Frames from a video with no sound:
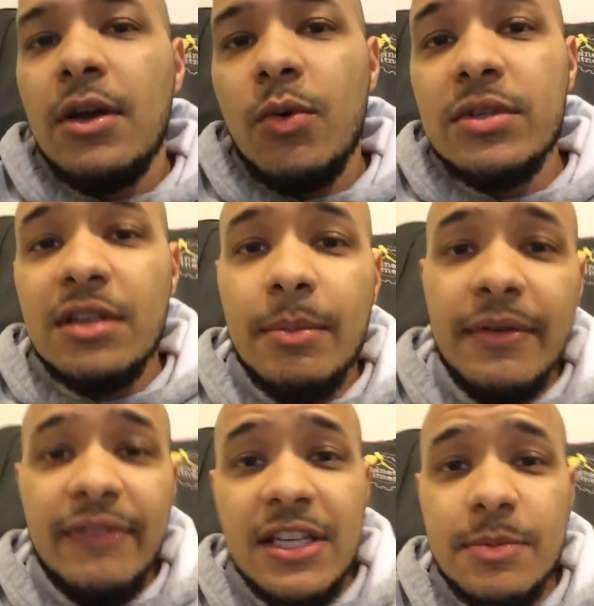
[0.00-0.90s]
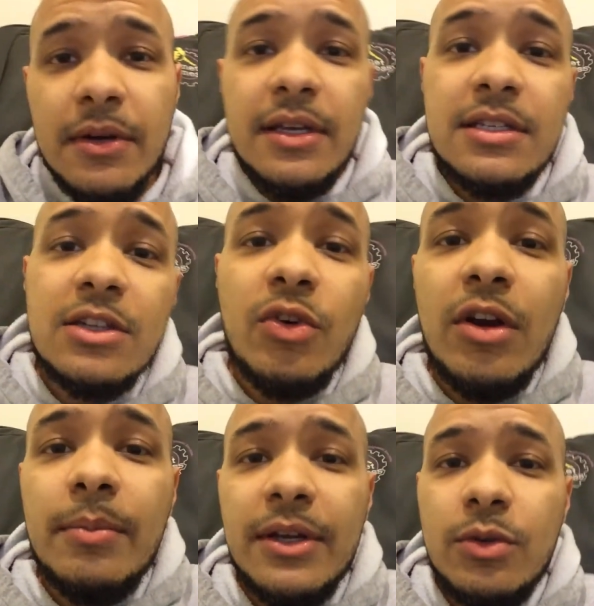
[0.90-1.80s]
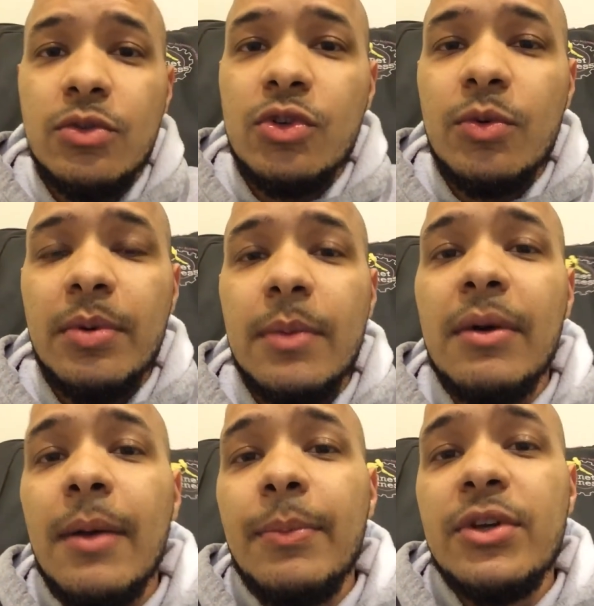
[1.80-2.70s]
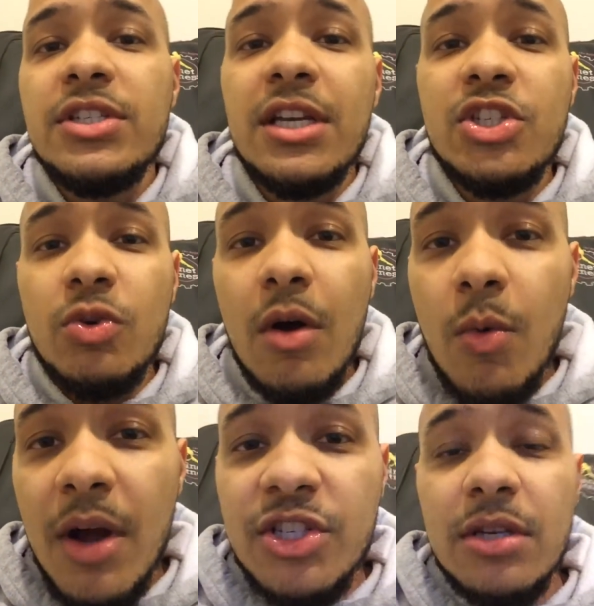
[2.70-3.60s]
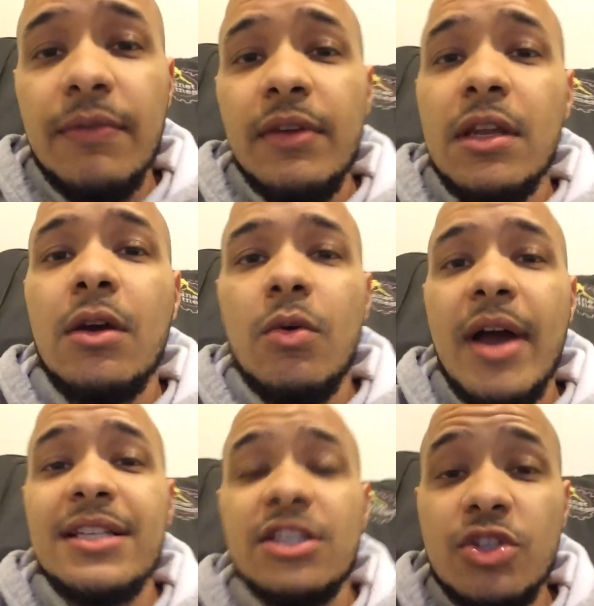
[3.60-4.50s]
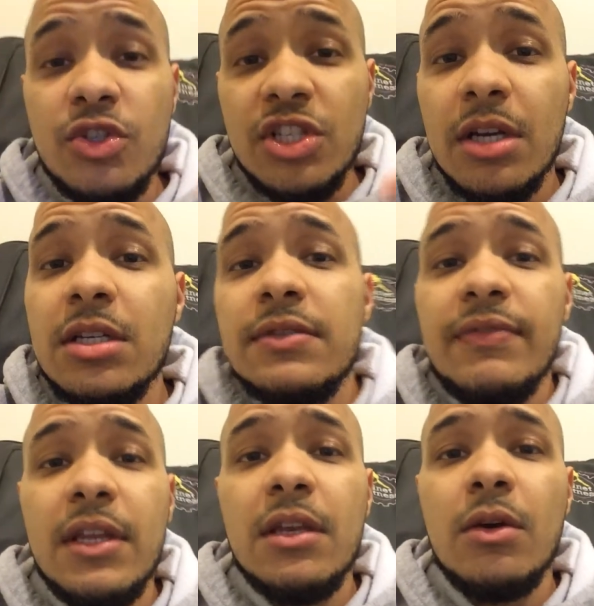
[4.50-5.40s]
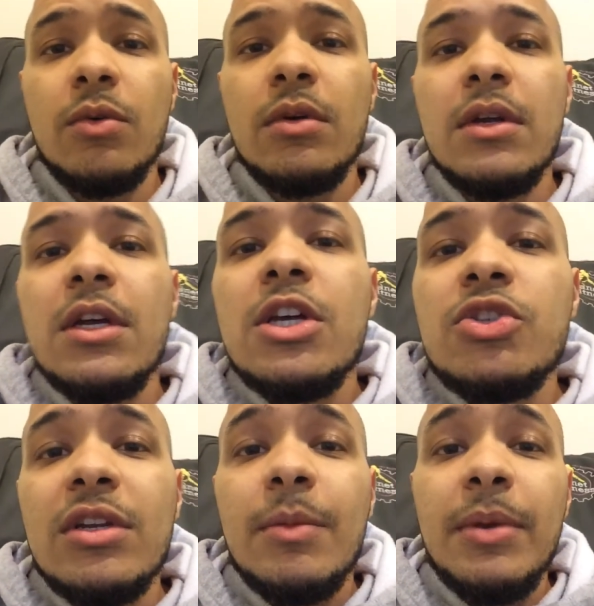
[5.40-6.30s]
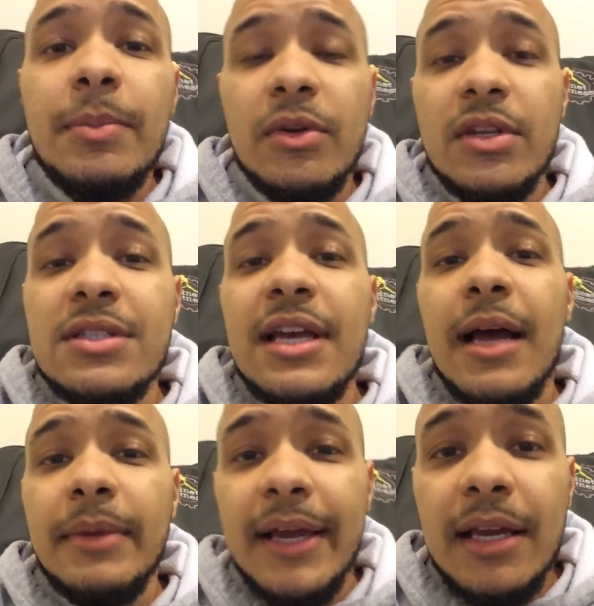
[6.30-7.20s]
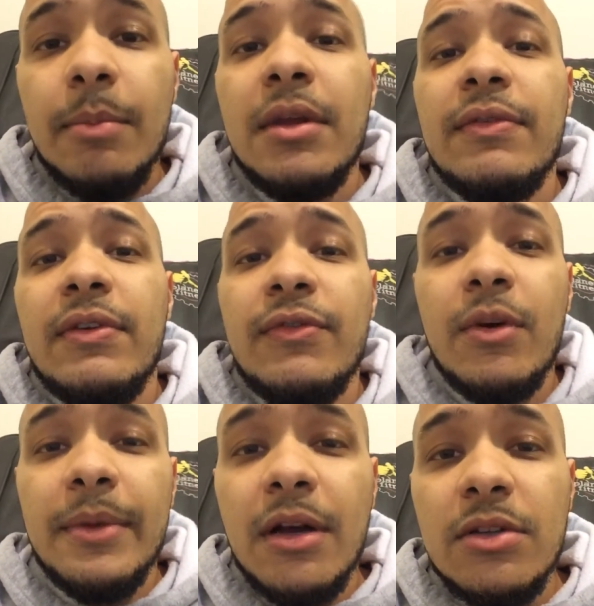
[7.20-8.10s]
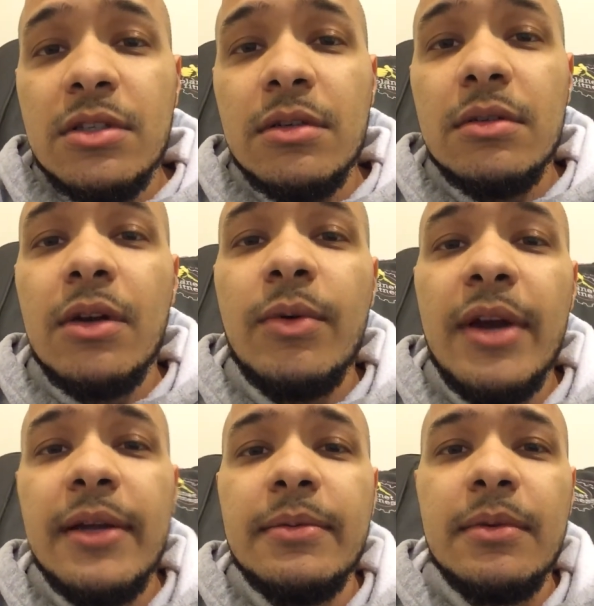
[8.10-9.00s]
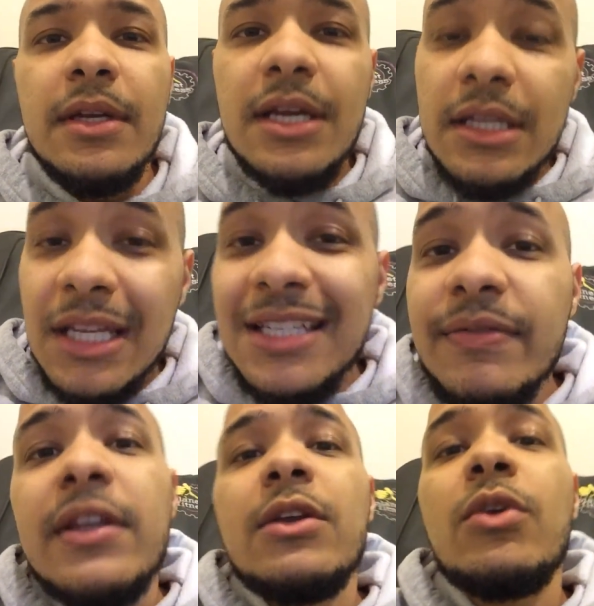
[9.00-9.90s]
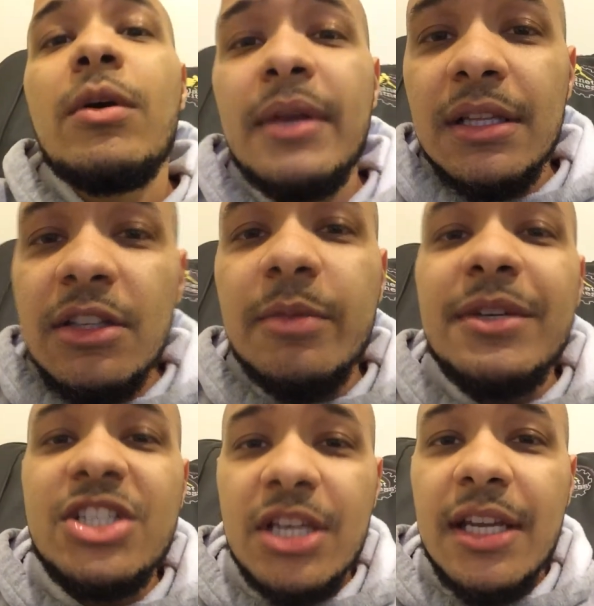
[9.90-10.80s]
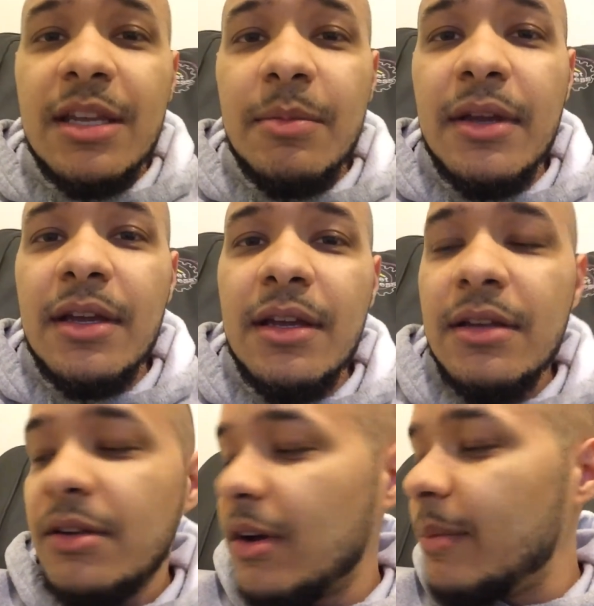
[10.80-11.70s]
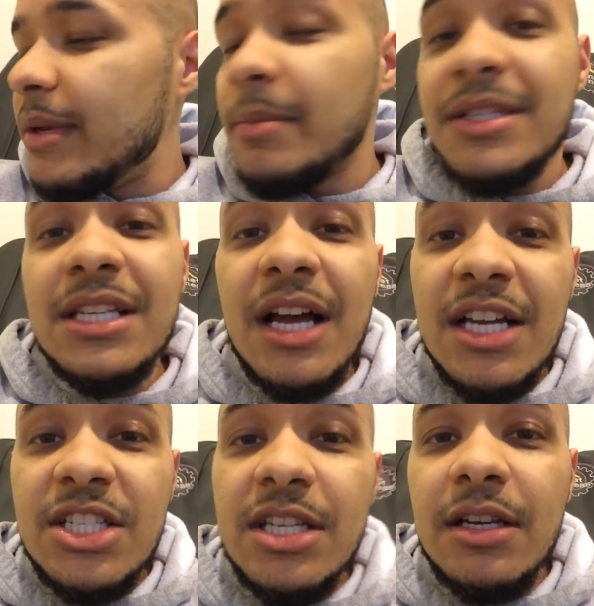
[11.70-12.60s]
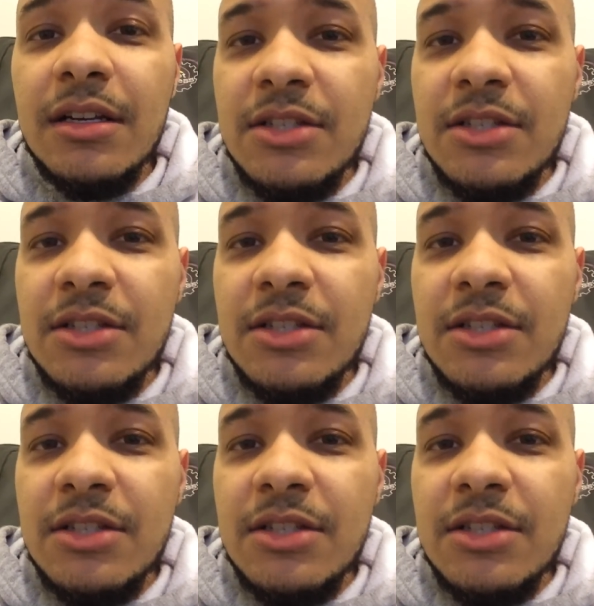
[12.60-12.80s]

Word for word: What's up, my Facebook, Instagram, my YouTube people? I appreciate you all watching the video. I ask that you share this video so that the people on your timeline can benefit from it also. All right? Now, this video gonna be a little bit shaky, man. You know, I'm in a massage chair.